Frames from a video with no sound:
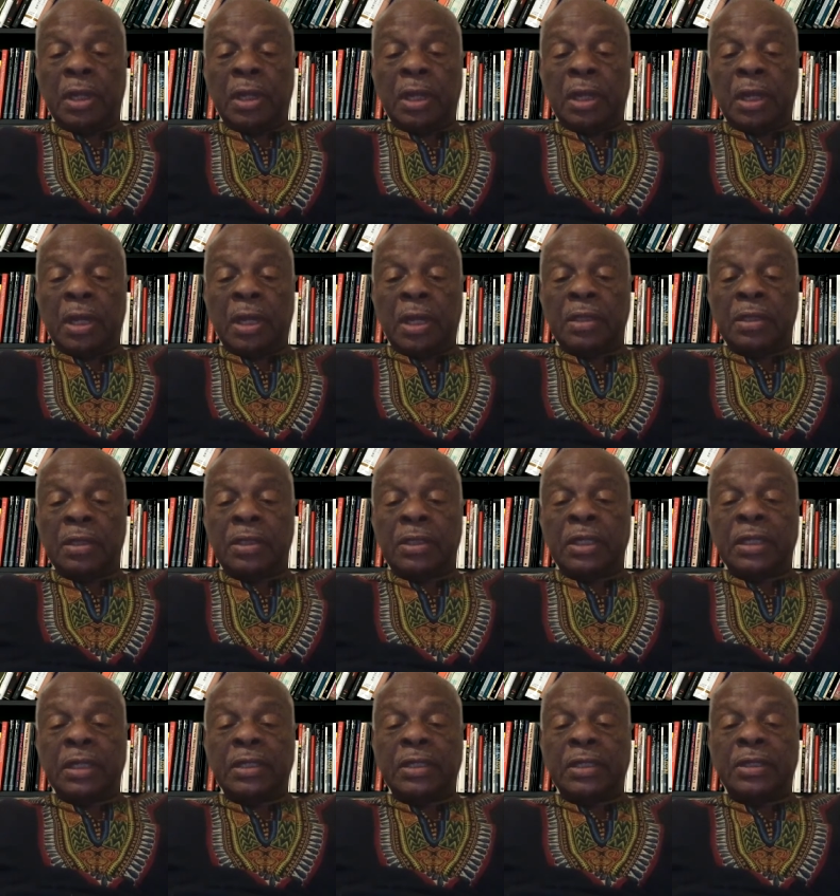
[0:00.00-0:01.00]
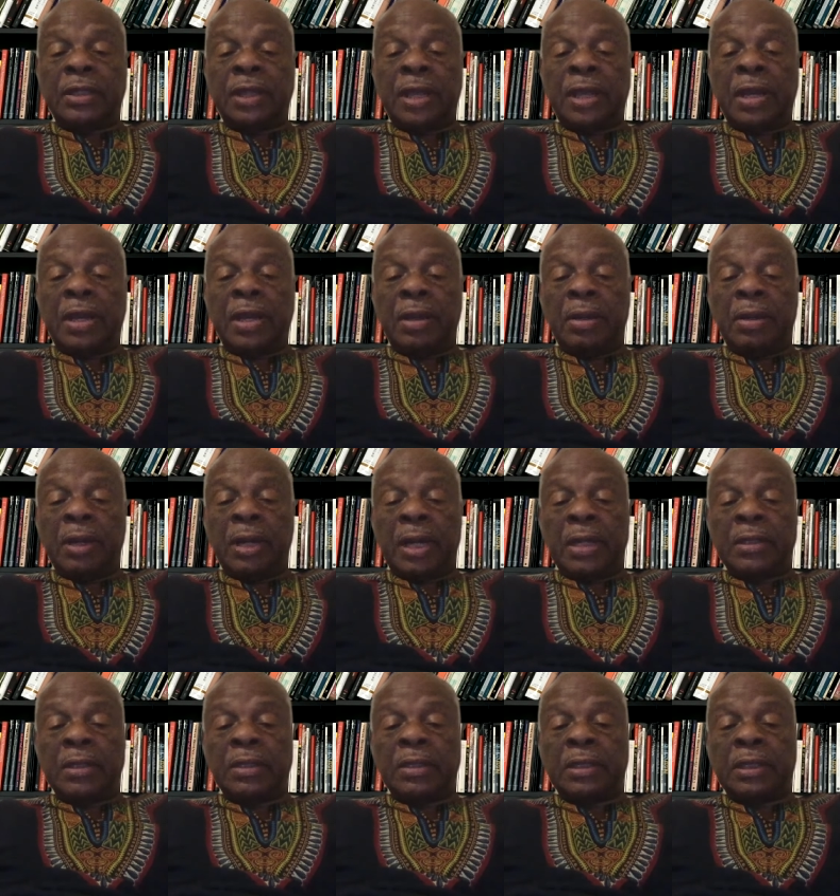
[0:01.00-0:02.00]
sits there as
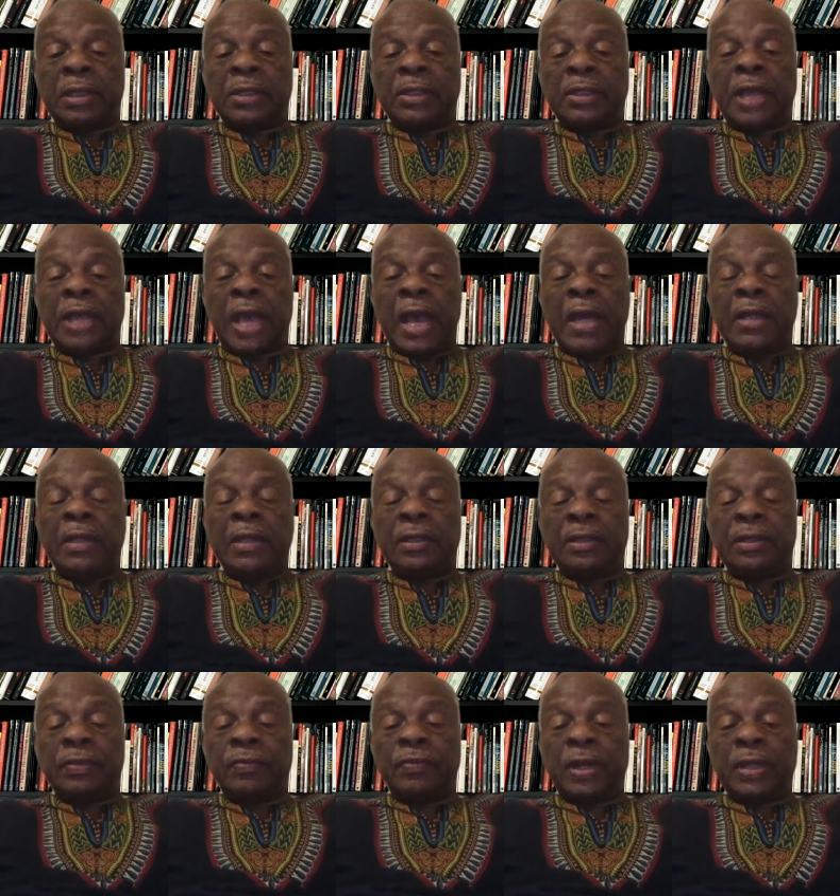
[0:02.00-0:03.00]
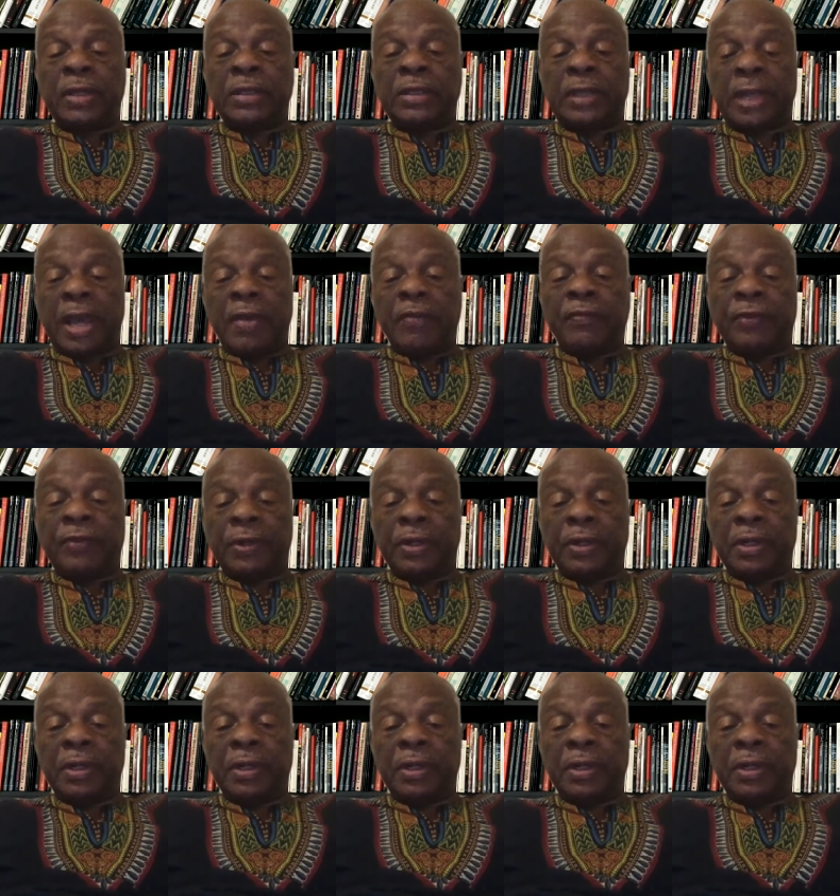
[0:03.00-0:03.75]
the giant of West Africa,